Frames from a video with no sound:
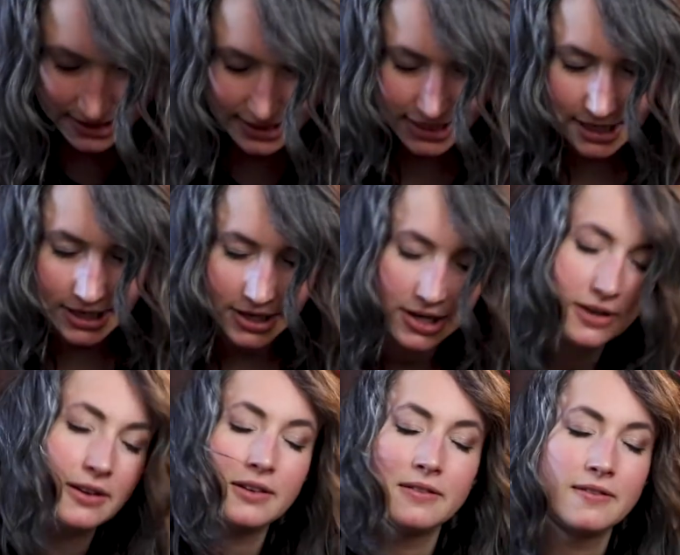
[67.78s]

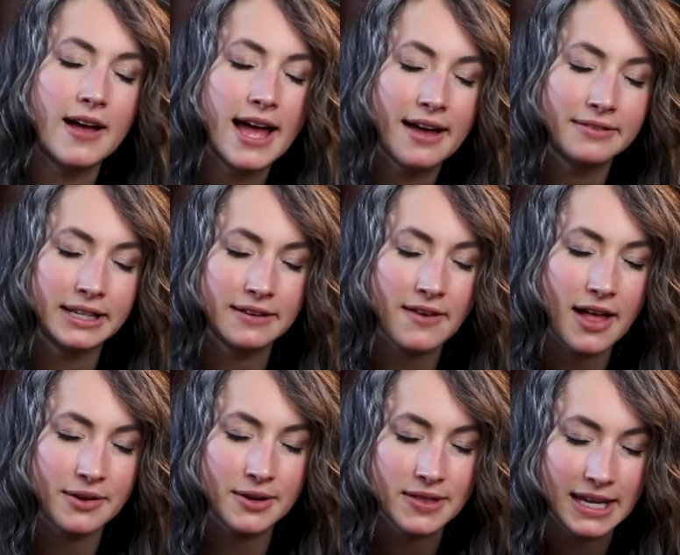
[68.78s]
Dear Heavenly
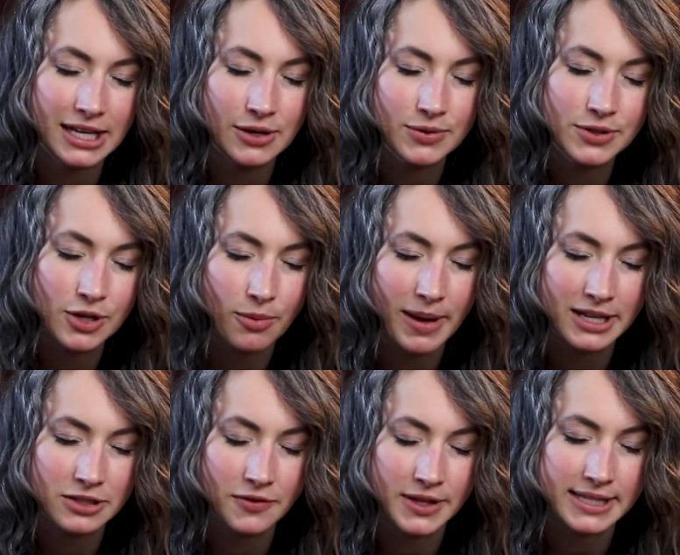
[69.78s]
Father, thank you so
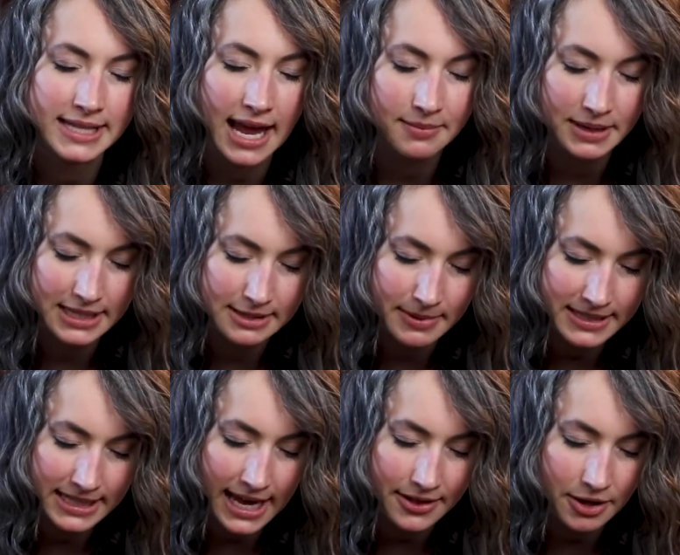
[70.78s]
much for this time we can spend
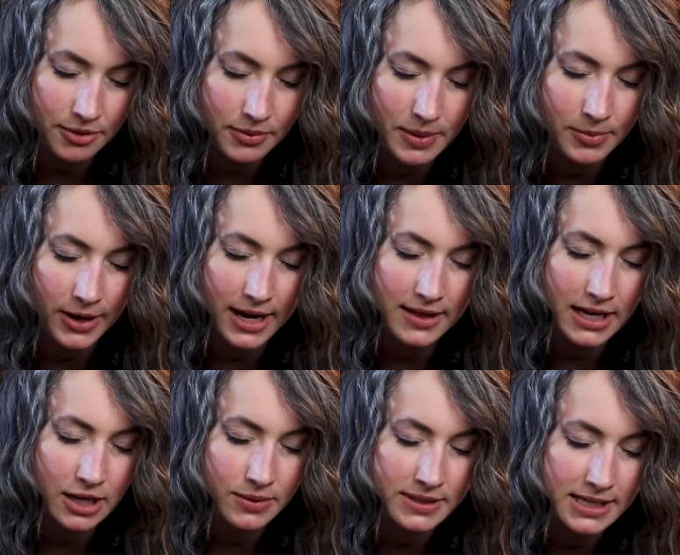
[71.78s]
together. We pray
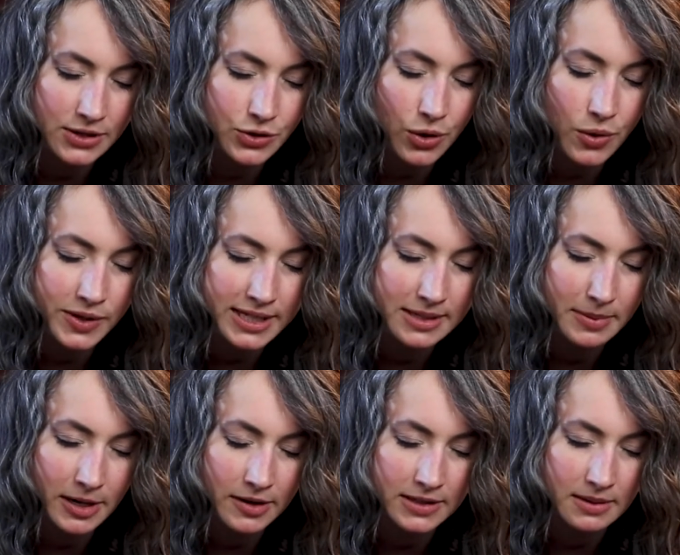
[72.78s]
that you would send your Holy
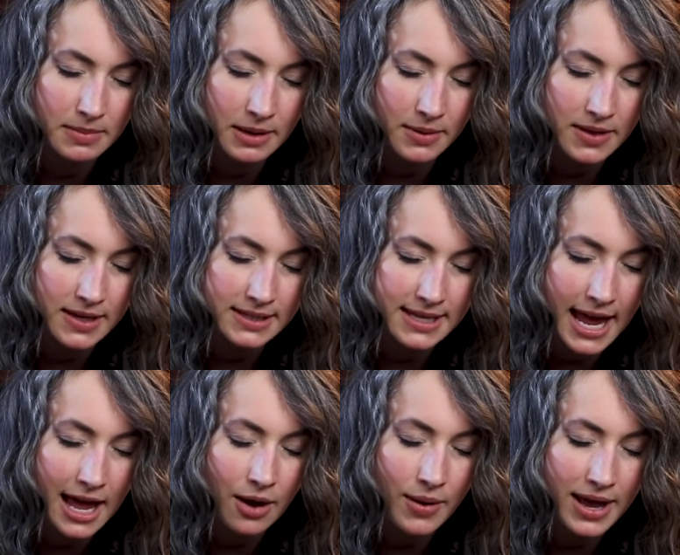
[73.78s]
Spirit to be with us
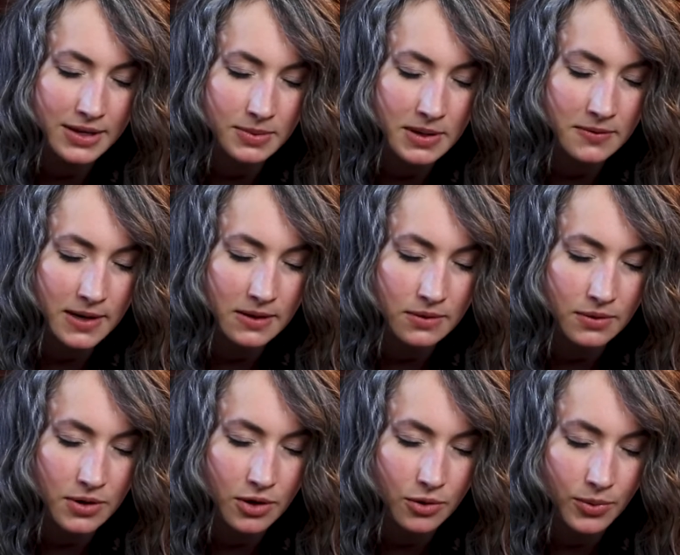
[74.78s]
now as we read through
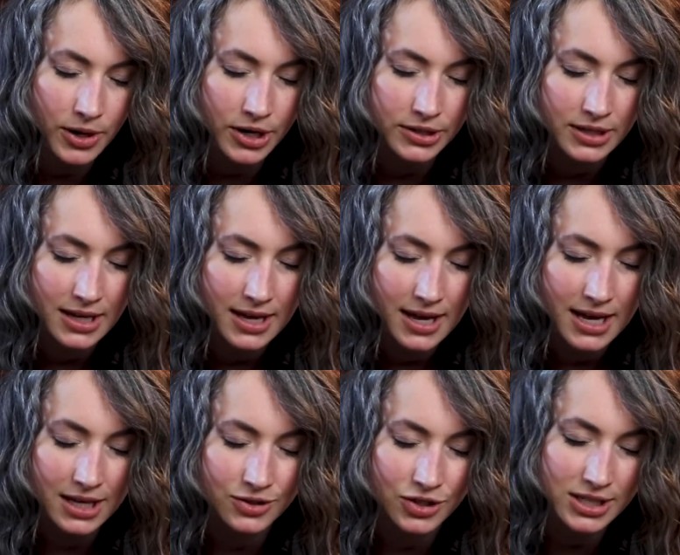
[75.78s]
your word.
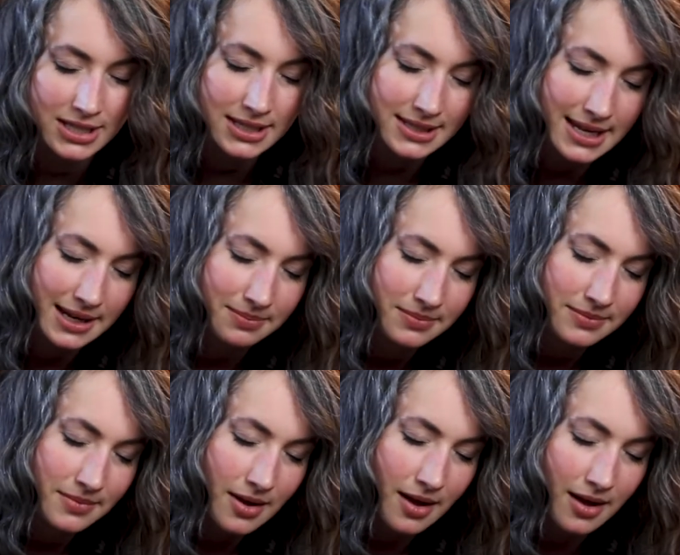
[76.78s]
In Jesus' name,
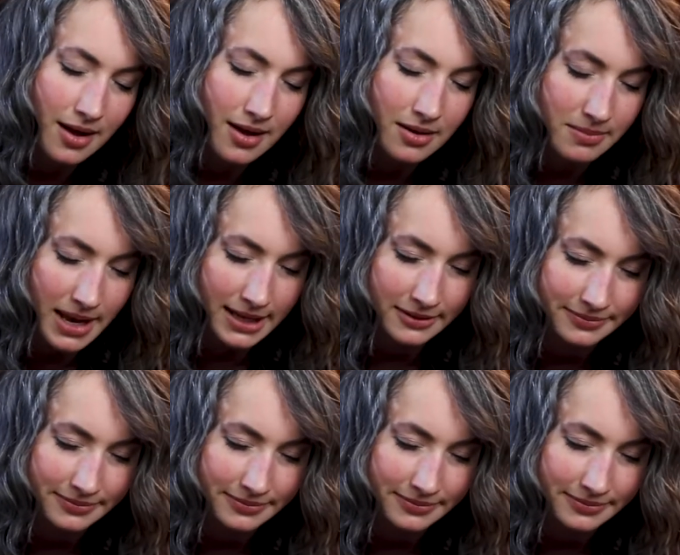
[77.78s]
amen.